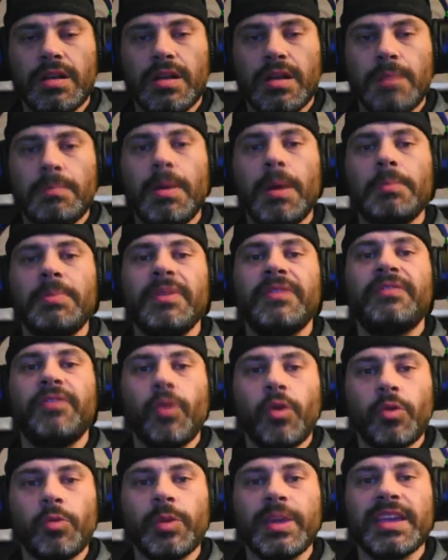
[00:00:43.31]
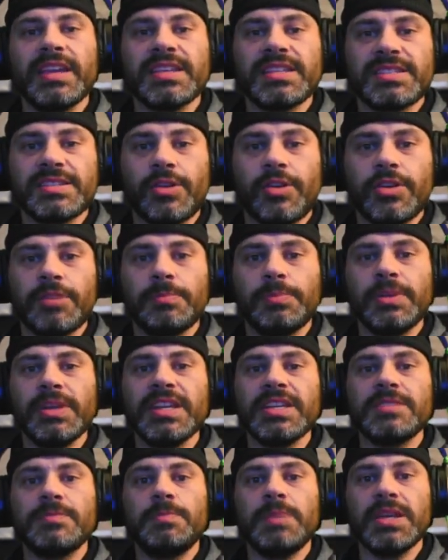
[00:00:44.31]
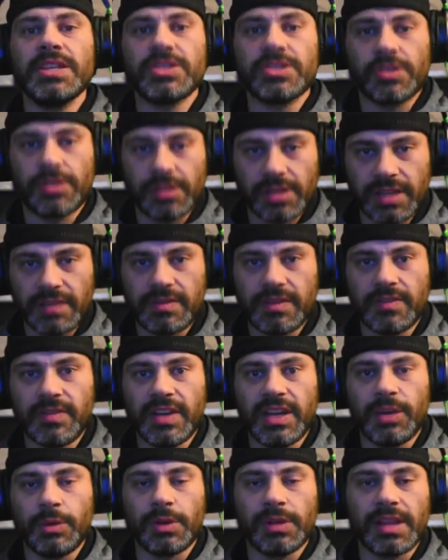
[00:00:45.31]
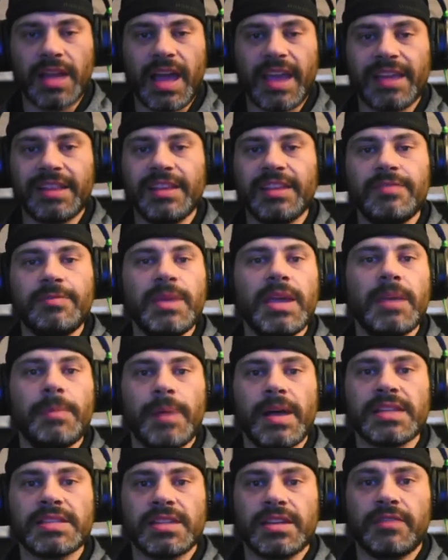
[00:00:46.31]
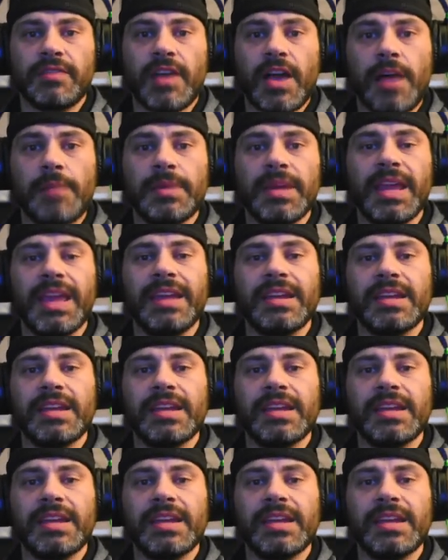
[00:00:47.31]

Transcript: But before we get started, please be sure to leave the video a like, leave me a positive comment, and as